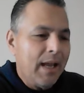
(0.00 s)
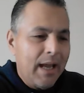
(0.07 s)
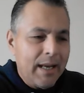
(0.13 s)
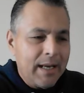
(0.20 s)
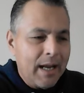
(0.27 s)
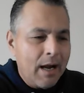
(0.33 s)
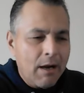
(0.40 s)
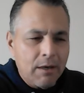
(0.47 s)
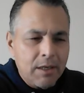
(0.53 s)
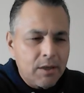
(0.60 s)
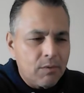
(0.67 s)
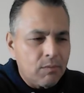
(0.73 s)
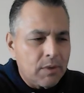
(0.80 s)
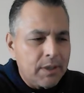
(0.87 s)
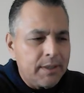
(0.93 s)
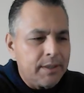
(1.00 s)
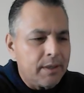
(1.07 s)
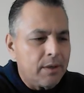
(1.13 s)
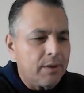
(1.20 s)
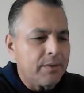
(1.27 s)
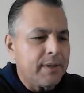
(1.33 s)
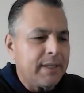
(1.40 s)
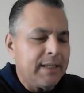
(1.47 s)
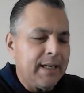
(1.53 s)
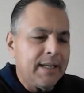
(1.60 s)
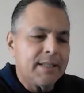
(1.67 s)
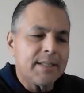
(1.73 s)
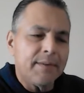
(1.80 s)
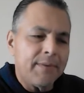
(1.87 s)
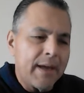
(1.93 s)
And how could one know the
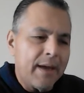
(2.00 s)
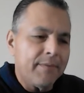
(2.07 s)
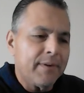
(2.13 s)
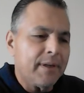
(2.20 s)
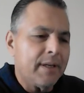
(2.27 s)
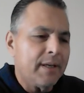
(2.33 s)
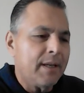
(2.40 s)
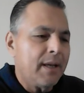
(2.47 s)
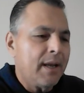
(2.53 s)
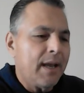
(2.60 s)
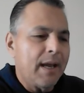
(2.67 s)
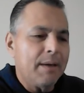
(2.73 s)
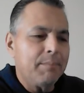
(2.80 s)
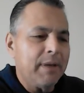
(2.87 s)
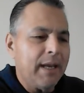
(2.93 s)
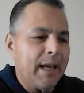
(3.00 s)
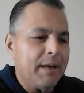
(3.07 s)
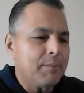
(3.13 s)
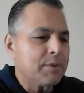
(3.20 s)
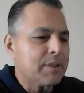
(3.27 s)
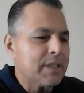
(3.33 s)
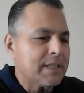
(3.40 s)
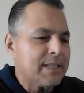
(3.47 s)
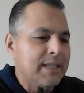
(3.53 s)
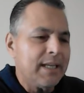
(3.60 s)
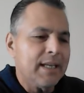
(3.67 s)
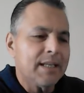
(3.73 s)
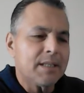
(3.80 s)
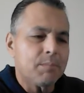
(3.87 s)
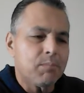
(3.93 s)
deeds of heaven and be able to see
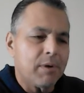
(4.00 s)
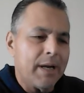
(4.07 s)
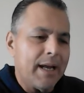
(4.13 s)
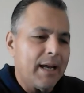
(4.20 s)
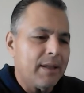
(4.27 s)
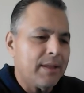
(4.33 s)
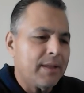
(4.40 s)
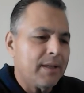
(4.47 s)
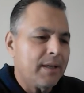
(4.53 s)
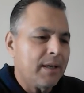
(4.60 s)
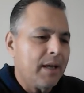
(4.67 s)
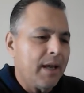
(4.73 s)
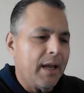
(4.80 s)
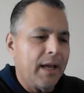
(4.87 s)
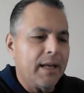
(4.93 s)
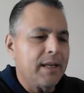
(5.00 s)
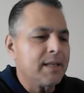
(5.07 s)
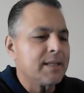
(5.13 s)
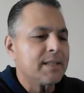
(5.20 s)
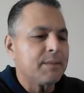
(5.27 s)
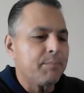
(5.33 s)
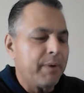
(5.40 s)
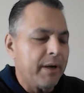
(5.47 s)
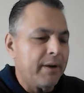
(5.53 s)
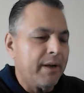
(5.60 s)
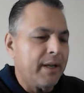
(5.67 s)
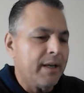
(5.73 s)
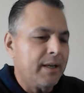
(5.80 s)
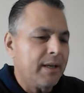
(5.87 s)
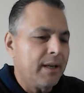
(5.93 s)
his breath and his
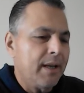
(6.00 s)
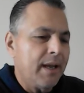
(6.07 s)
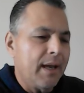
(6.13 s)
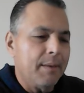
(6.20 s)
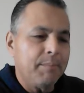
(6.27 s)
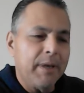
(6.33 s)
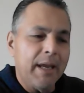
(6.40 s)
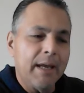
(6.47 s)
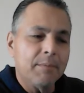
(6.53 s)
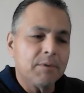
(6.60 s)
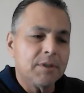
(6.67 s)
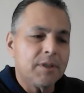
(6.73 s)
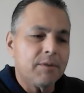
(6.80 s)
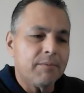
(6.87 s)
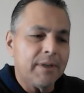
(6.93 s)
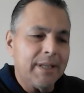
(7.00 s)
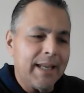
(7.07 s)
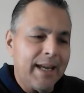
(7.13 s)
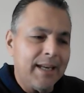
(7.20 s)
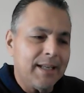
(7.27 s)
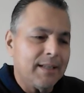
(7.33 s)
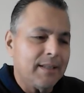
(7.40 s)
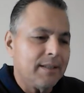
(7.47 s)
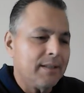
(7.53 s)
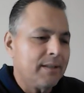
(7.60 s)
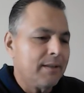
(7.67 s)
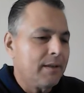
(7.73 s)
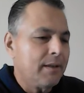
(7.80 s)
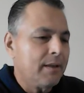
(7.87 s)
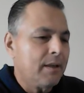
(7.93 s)
spirit and be able to relate it?
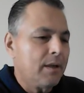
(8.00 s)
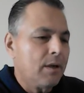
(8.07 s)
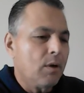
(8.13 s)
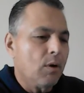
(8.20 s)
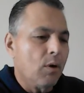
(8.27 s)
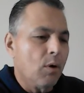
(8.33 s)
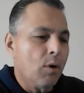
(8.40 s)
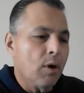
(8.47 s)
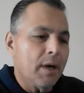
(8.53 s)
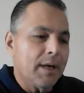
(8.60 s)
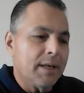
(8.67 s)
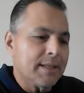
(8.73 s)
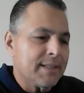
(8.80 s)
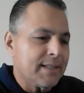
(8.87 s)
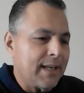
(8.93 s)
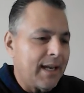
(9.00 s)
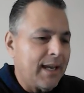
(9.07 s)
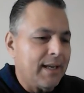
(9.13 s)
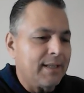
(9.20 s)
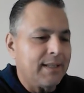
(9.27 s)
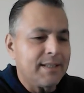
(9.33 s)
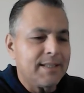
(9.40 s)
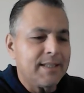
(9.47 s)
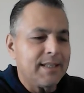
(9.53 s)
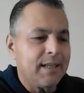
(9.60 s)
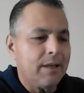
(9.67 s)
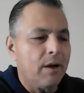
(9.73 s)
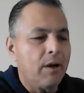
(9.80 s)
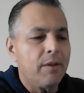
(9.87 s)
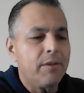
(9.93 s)
Or ascend and
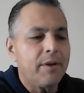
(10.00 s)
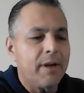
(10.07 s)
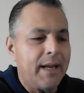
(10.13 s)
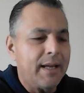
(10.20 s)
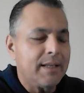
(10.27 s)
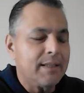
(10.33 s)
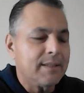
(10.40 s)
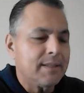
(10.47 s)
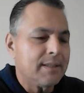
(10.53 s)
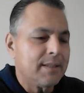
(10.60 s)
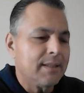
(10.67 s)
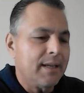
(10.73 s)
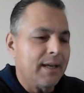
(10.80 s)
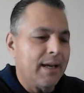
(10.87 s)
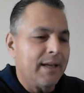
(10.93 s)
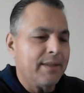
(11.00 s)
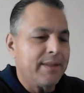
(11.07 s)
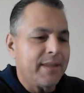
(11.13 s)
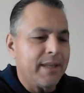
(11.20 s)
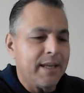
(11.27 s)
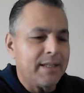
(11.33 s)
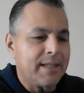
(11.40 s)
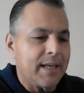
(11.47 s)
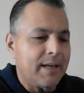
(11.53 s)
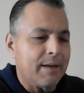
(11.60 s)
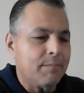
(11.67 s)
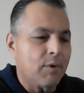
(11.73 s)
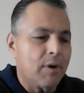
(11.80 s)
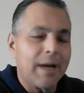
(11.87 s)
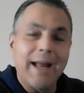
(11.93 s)
see all their ends and think
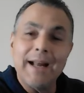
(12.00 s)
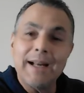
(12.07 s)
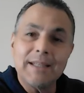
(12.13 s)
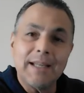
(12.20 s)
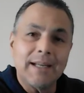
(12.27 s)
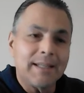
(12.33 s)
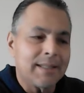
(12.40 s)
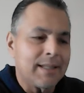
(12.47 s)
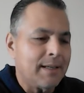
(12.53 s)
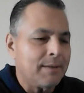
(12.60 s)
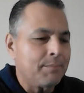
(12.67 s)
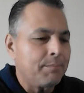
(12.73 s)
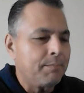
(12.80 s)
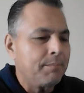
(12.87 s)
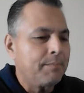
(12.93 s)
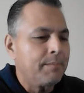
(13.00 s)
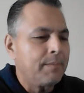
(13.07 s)
them or act like them?